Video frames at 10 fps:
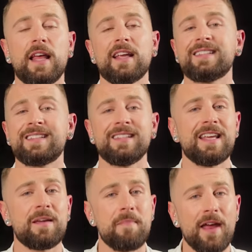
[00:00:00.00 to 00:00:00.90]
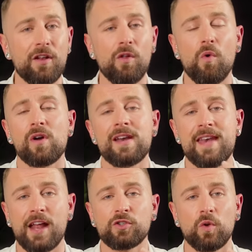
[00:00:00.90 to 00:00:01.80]
like a sleek metal or a
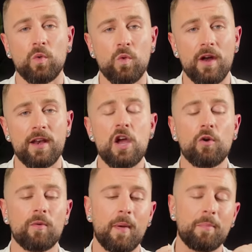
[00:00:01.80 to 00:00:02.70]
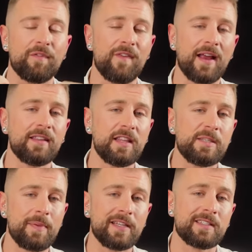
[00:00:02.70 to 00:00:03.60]
natural wood. Remember, finding
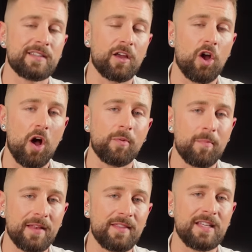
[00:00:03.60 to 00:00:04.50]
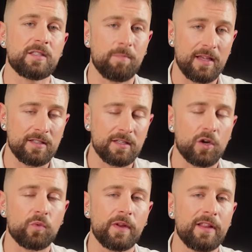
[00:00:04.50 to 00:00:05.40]
these pieces that complement these spaces
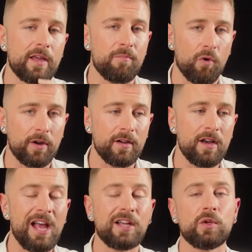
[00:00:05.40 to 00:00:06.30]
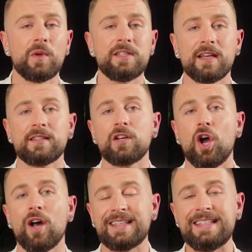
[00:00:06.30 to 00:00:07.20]
are really important so it doesn't
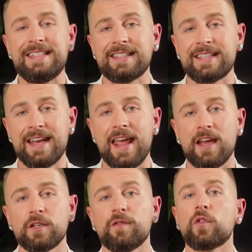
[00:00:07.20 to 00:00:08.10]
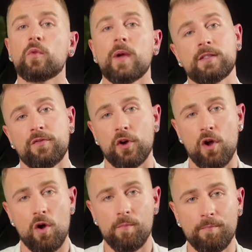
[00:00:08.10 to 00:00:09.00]
cause a disconnect for the rest of your
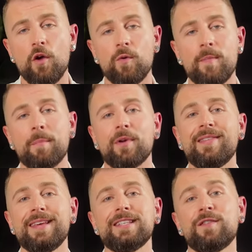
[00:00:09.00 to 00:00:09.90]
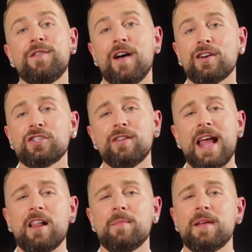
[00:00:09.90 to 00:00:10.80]
home. Remember, these functional
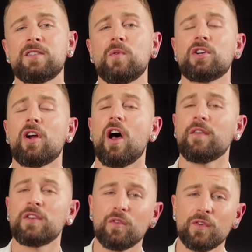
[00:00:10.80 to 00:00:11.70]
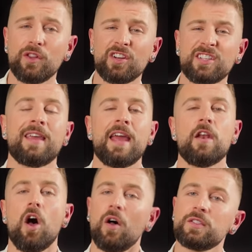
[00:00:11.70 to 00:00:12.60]
elements, which are often overlooked,
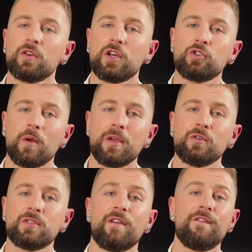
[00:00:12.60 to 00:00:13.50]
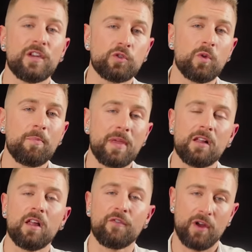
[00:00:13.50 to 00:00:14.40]
can also contribute to the visual
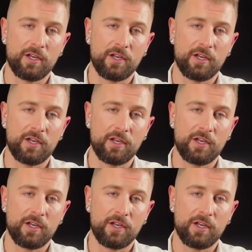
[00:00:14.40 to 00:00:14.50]
appeal of your